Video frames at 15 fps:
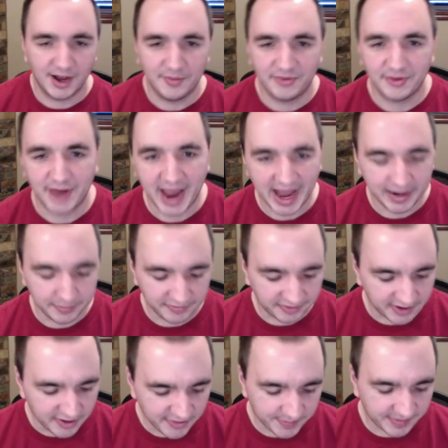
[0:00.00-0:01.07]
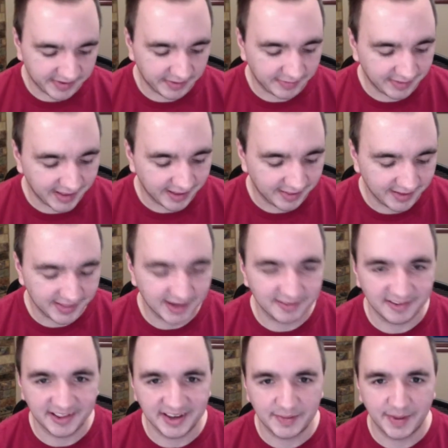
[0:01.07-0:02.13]
So Adam, for you specifically, I think that
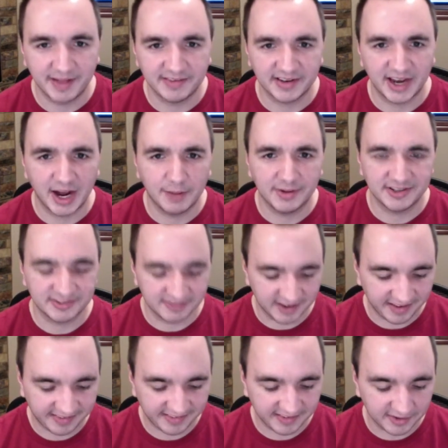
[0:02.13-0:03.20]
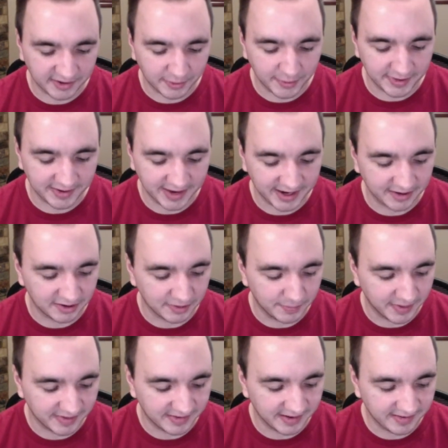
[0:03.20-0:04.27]
really depends on how much risk you're going to take in your
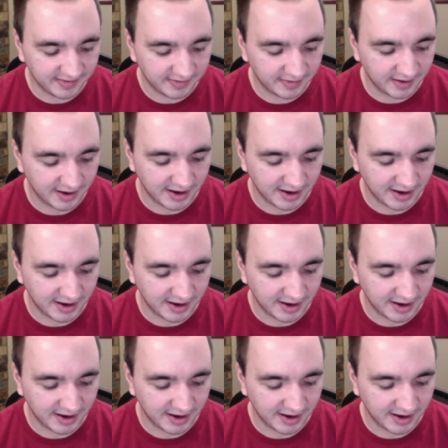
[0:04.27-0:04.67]
business.